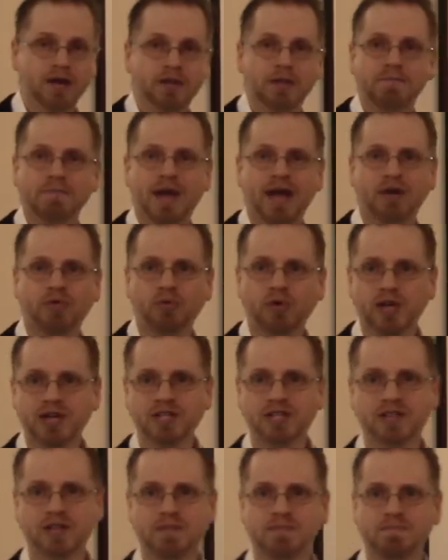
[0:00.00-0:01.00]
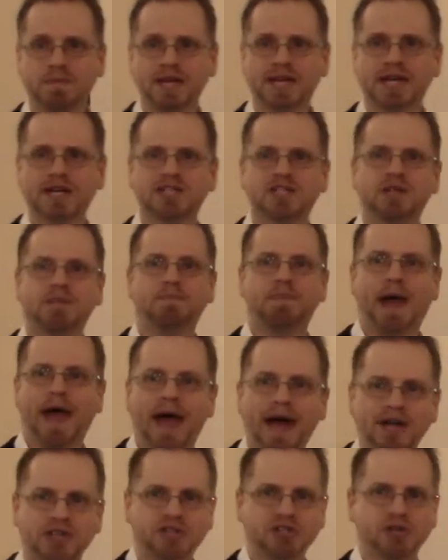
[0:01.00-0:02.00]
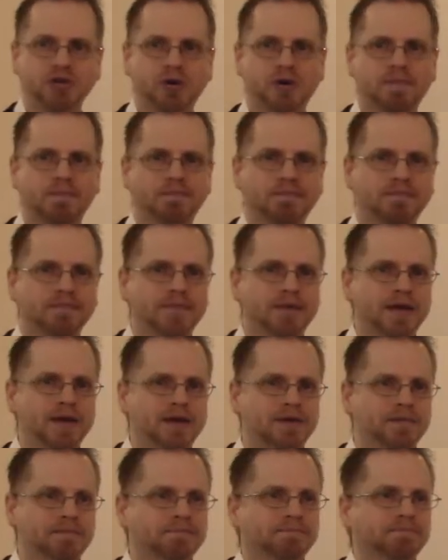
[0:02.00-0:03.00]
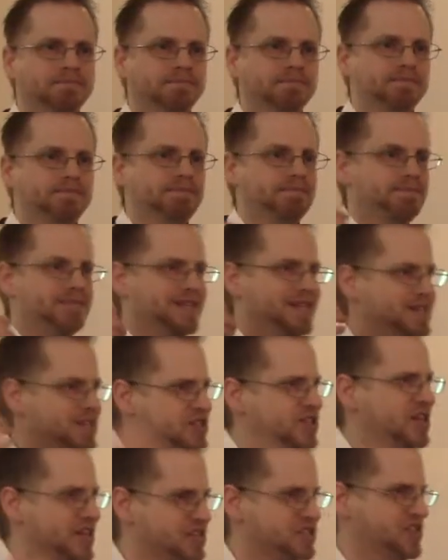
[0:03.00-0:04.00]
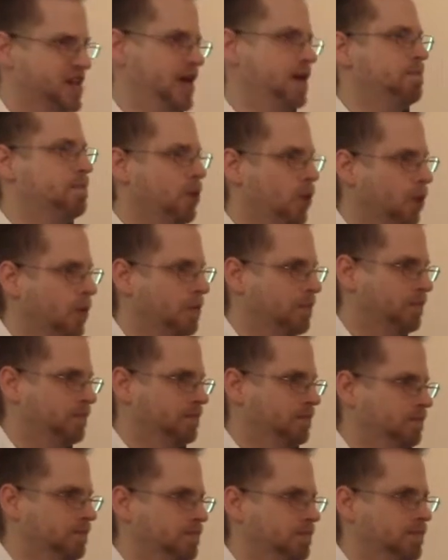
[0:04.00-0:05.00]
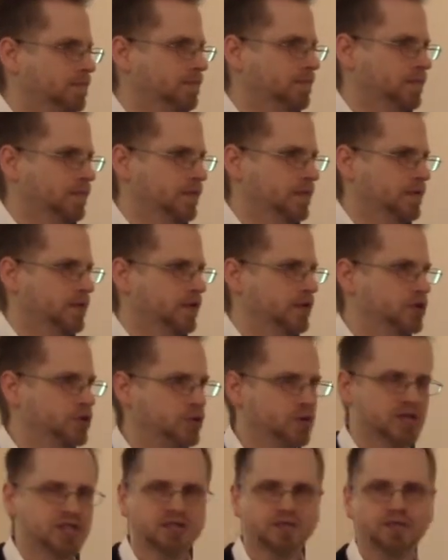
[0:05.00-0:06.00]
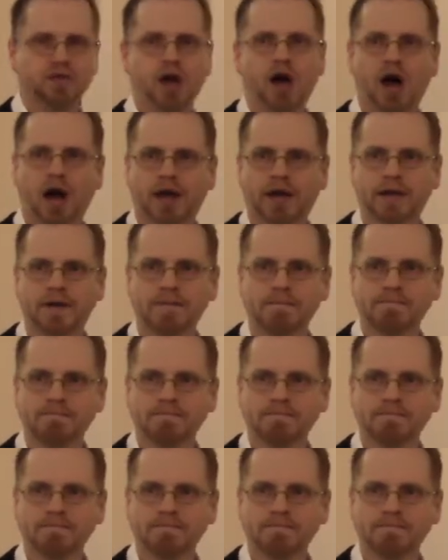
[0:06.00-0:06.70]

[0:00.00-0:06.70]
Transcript: The main reason, because the pastor is an example to his flock.